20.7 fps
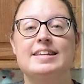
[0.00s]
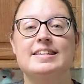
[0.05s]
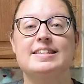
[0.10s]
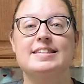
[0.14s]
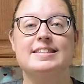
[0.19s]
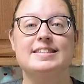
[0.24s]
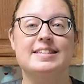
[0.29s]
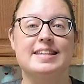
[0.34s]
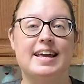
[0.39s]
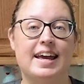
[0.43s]

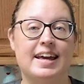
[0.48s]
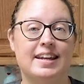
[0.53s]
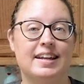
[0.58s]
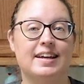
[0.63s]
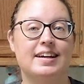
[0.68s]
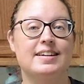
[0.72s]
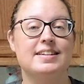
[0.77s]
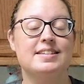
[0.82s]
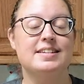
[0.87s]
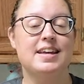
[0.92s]
set
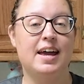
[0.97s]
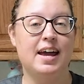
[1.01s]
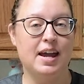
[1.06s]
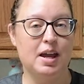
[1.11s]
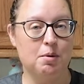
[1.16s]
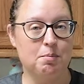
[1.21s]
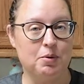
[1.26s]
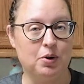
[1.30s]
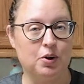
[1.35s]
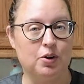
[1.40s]
a
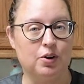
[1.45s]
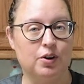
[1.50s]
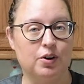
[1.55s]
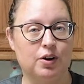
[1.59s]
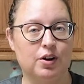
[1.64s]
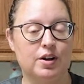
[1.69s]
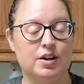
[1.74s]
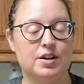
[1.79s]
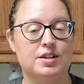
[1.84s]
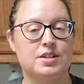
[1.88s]

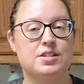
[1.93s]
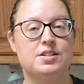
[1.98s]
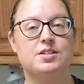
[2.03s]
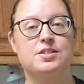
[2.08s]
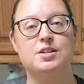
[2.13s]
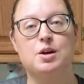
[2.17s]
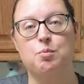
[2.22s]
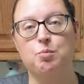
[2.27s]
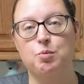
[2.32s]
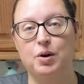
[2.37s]
timer
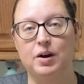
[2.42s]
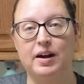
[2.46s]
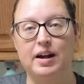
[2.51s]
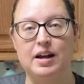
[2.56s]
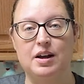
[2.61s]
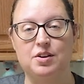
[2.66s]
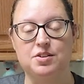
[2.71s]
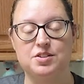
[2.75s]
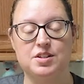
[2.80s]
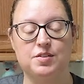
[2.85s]
somewhere
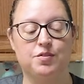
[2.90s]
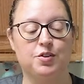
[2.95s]
else.